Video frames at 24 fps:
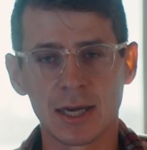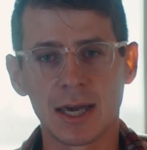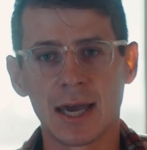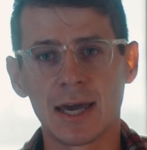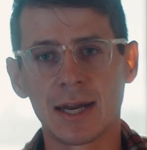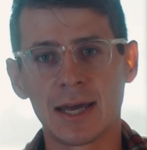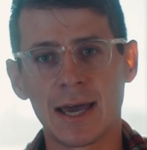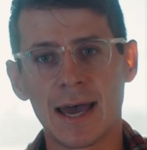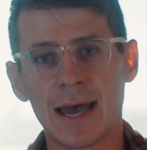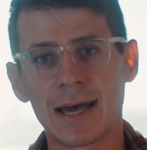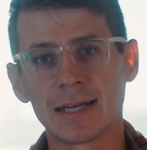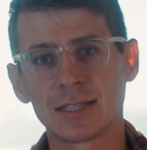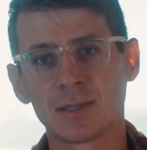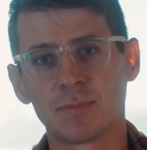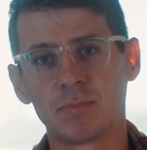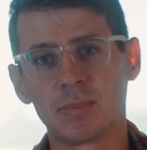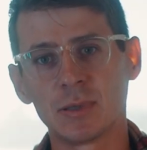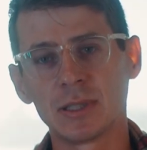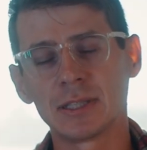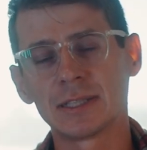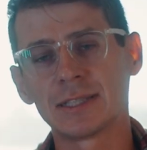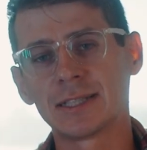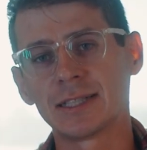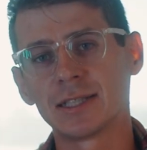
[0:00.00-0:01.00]
and it has
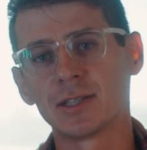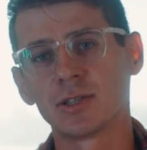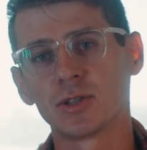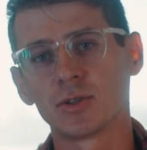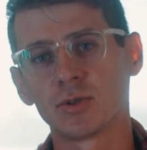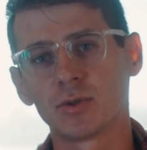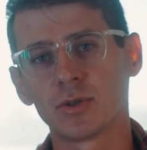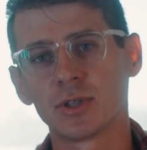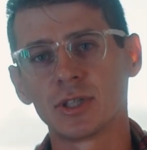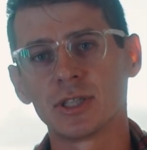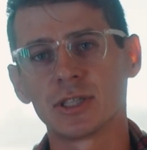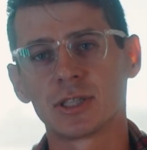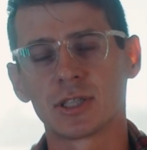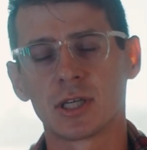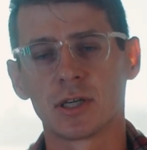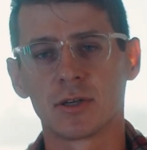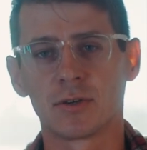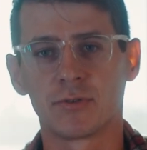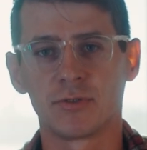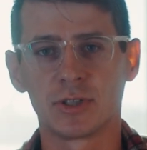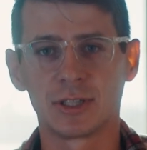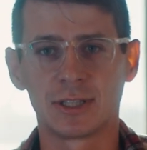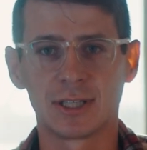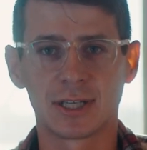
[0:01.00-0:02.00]
built-in noise
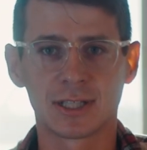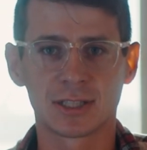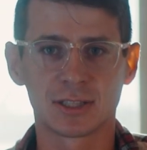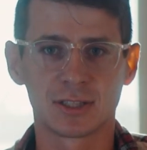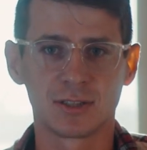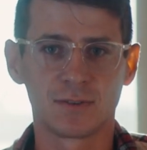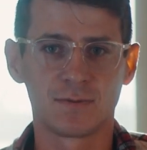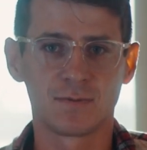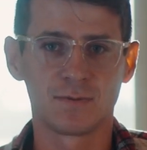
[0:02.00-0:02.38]
reduction